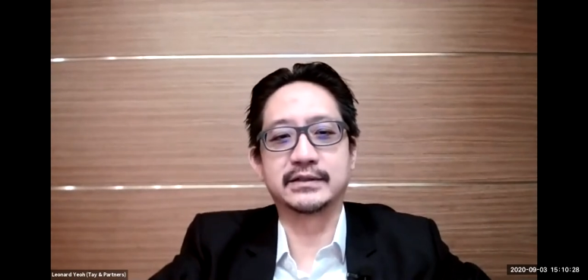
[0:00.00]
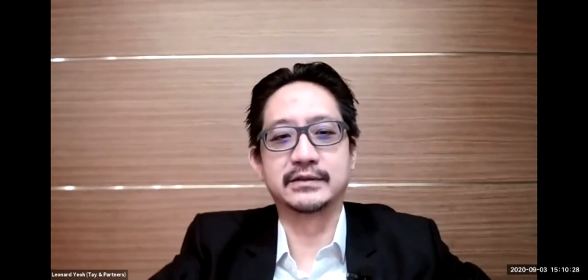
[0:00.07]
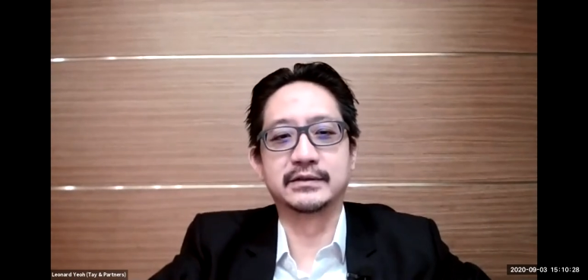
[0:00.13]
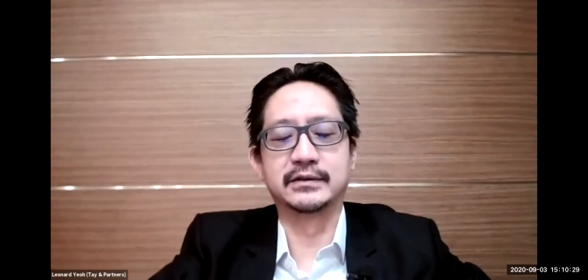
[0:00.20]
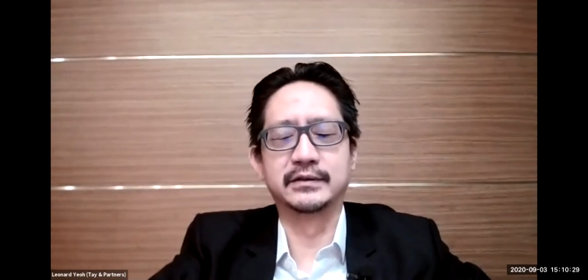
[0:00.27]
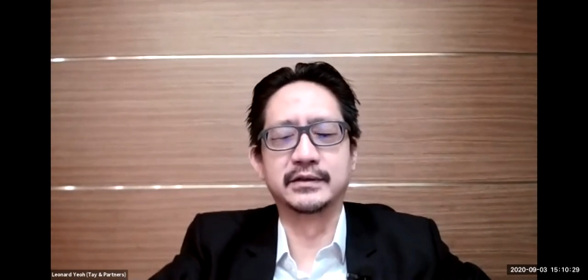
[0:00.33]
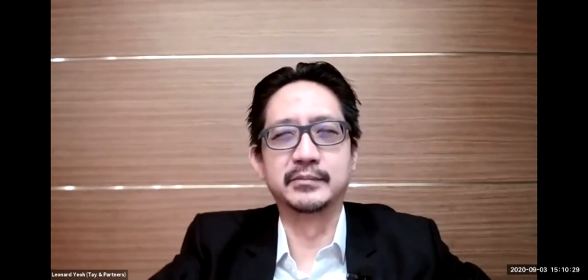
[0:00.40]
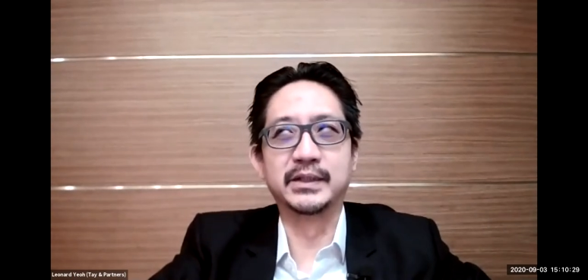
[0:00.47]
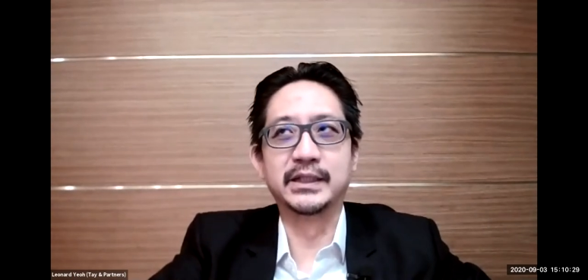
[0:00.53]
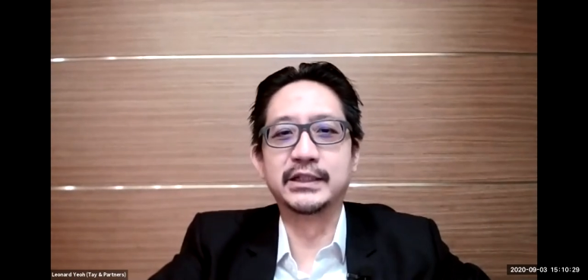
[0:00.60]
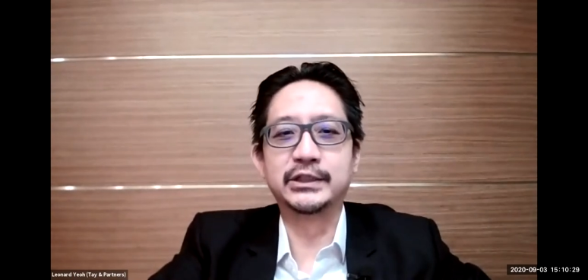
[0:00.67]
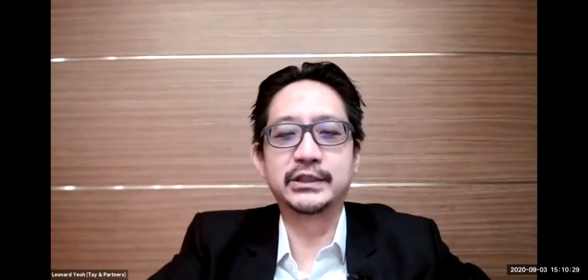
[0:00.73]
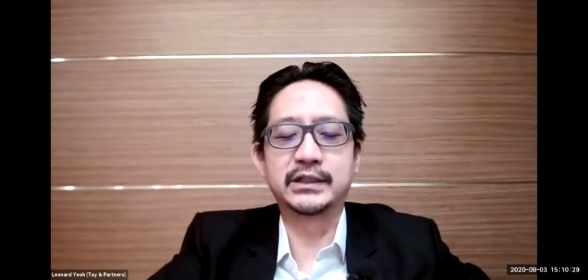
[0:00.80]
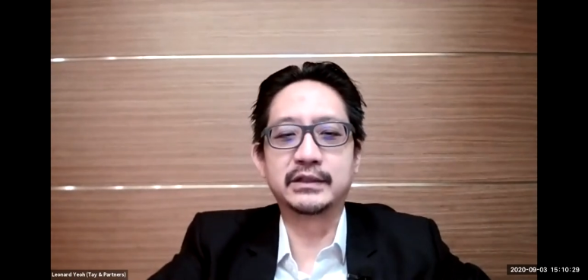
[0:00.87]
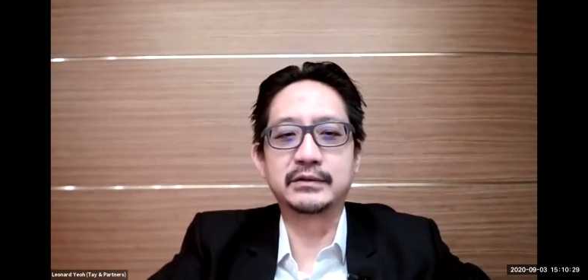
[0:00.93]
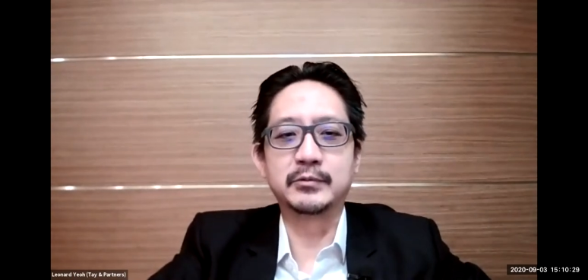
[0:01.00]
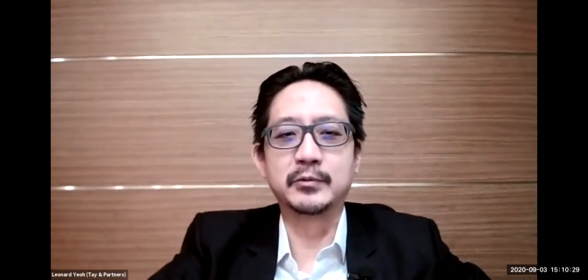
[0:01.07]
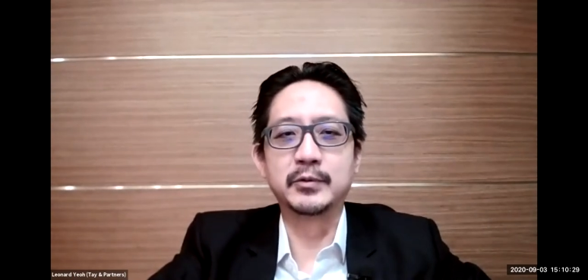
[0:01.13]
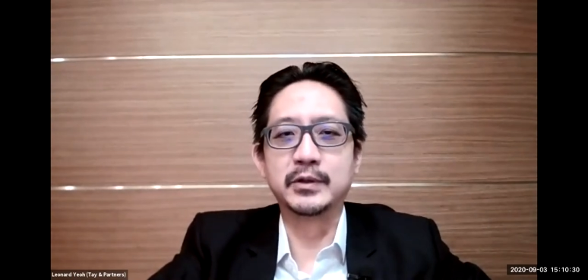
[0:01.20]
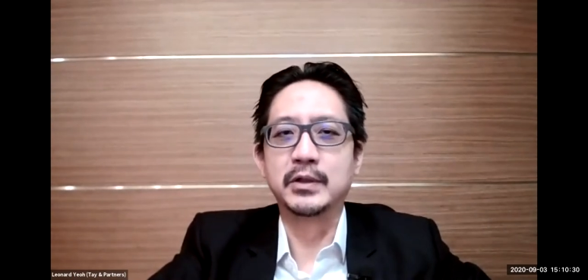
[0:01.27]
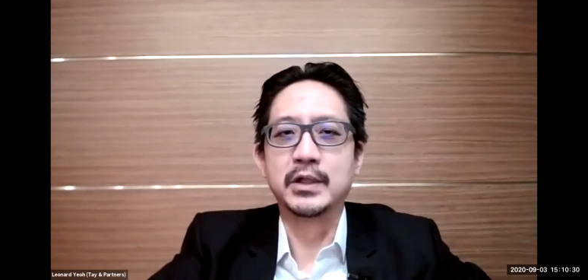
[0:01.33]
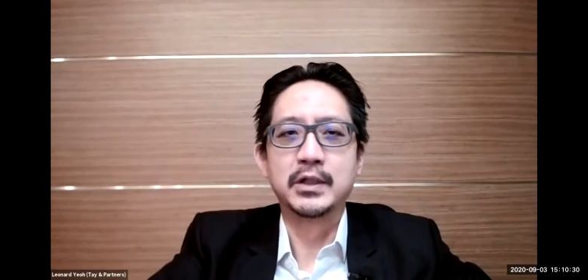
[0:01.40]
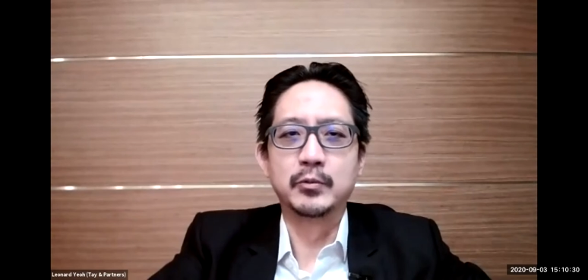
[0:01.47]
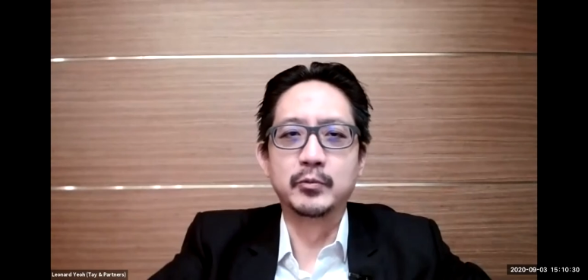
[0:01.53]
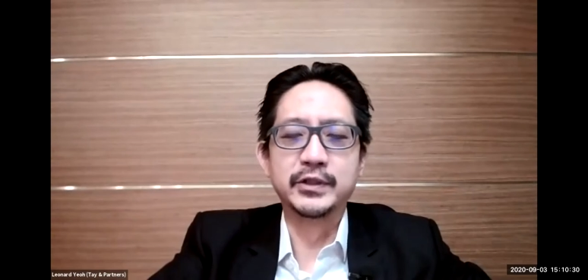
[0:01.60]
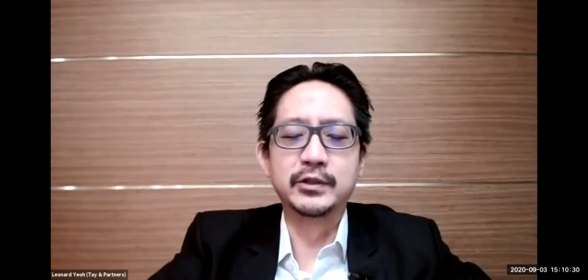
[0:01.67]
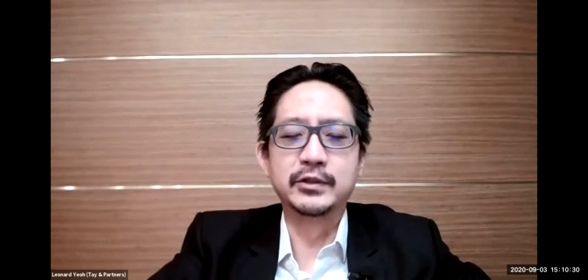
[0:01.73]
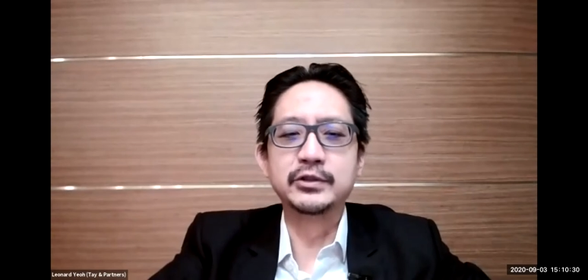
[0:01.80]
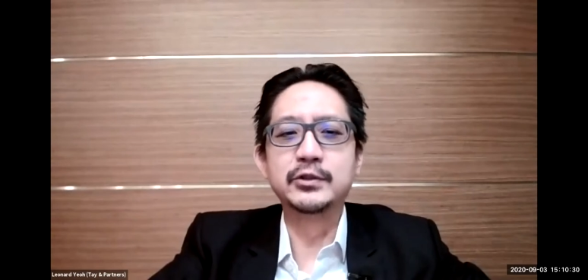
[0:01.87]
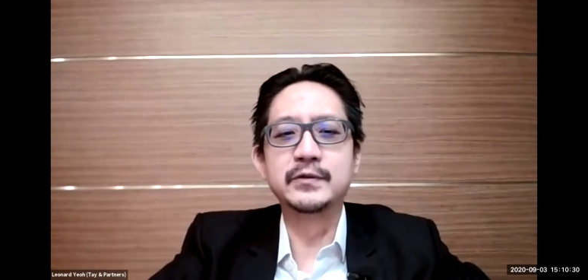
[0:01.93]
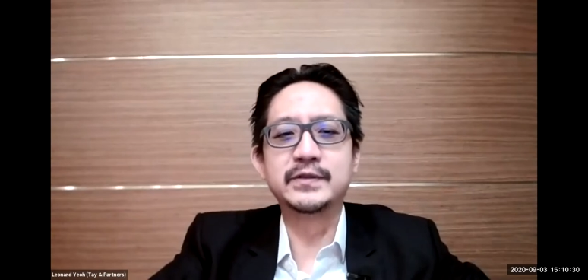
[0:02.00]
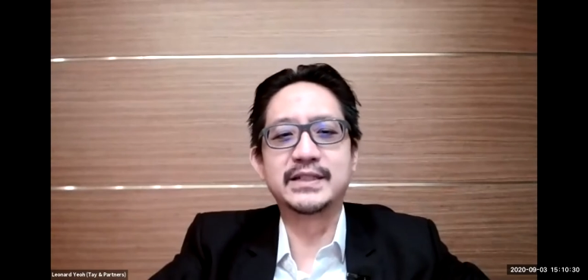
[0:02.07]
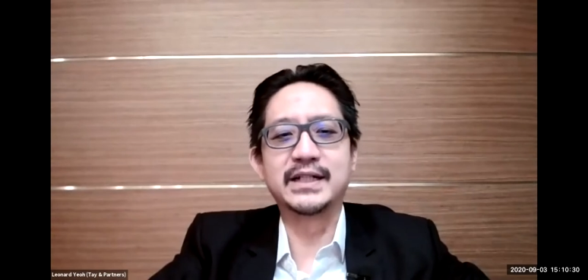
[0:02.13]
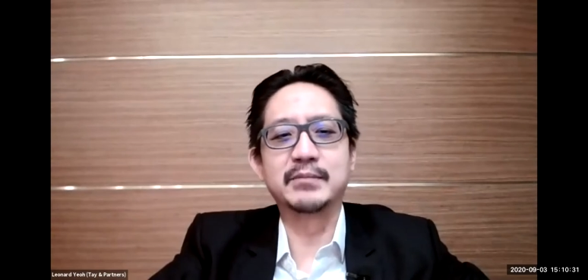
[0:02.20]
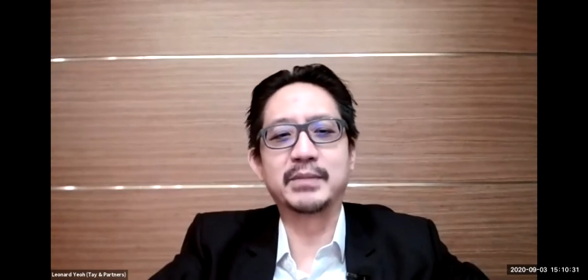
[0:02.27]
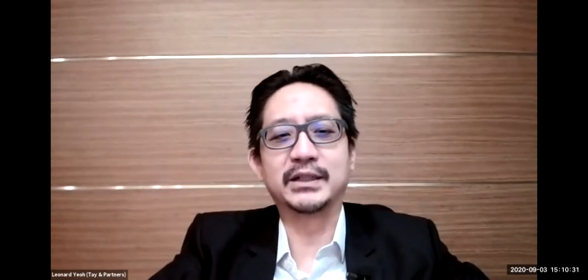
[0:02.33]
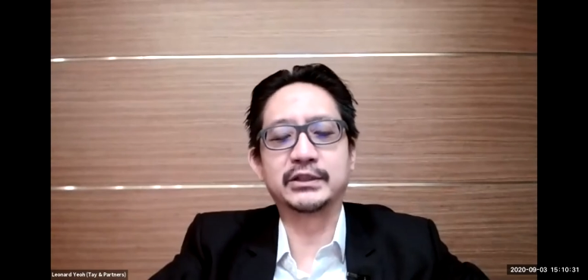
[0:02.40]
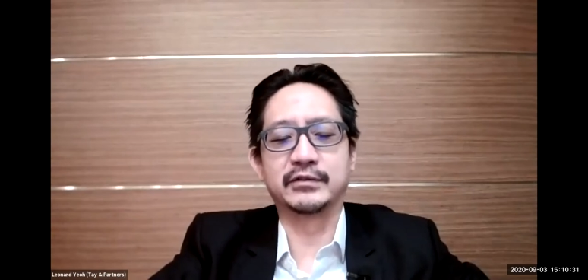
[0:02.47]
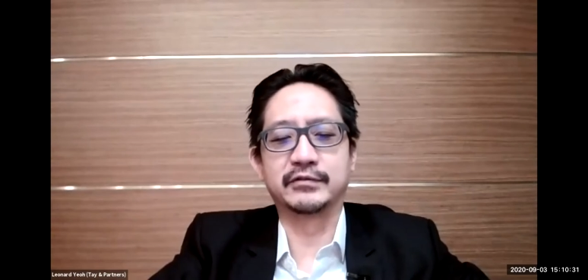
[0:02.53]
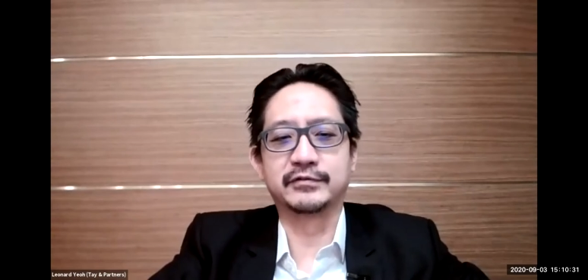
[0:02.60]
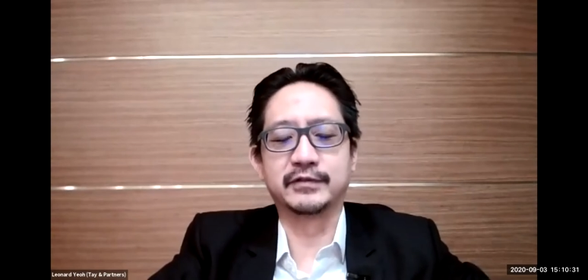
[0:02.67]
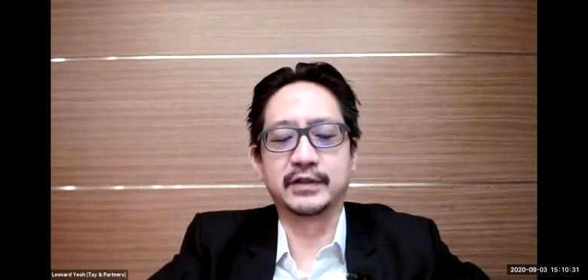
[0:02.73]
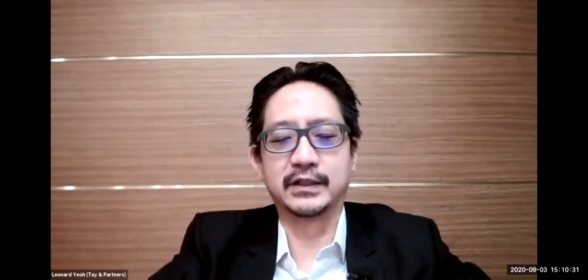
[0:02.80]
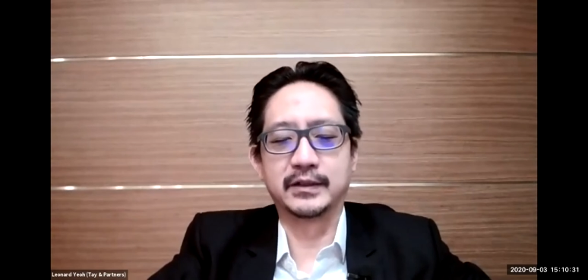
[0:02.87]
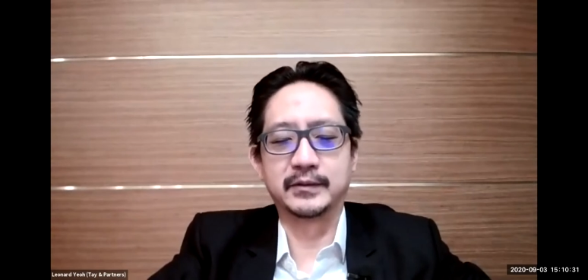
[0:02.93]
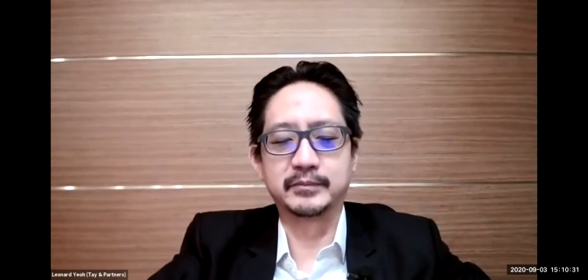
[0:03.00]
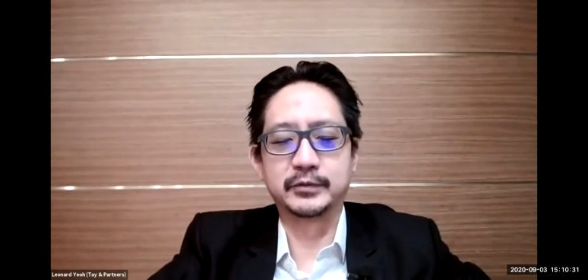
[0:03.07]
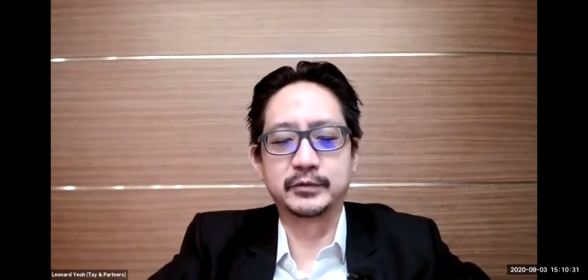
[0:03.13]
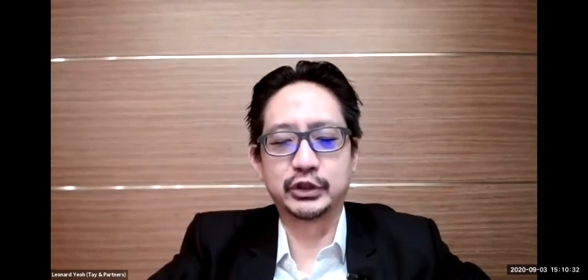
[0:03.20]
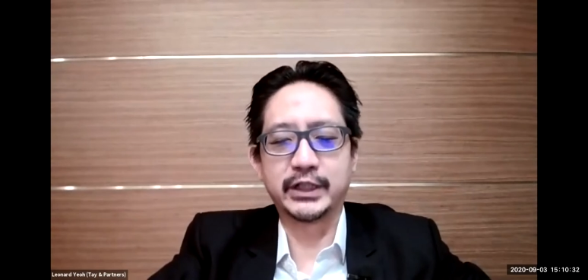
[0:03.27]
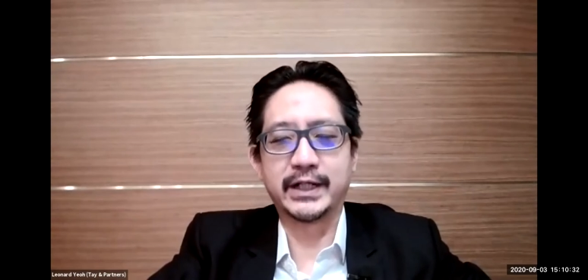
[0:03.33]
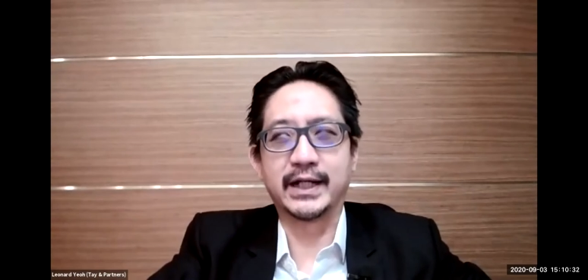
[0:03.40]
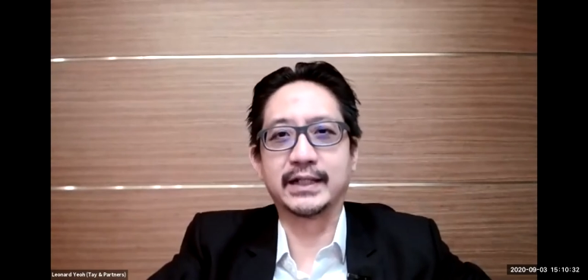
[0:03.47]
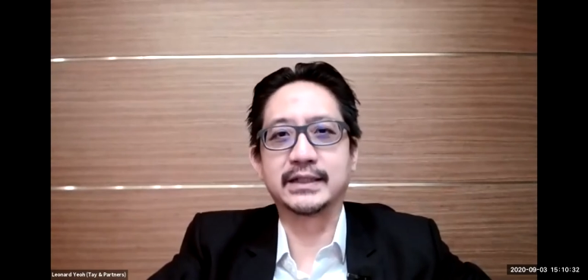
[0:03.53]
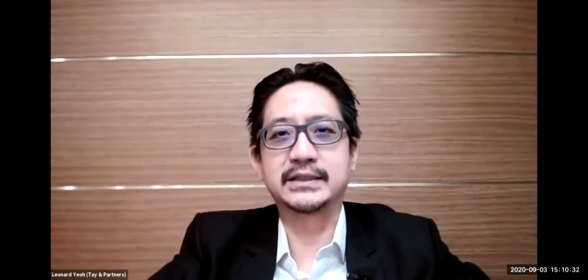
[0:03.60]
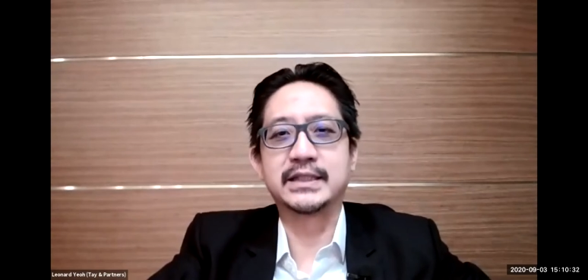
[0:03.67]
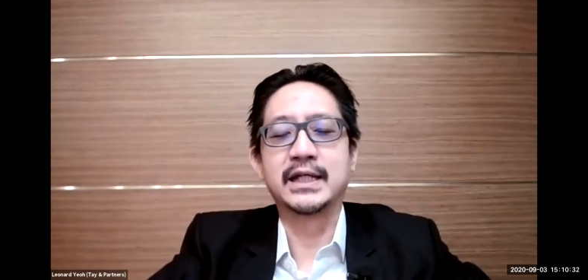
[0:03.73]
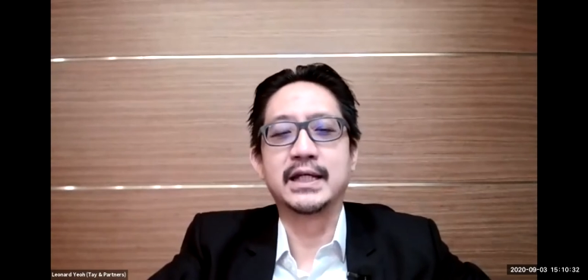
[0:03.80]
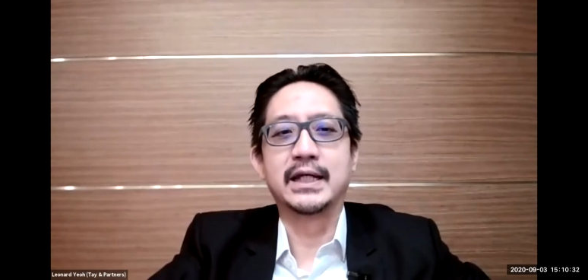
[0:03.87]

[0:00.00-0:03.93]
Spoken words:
You know, in Malaysia, we don't use that much of checks,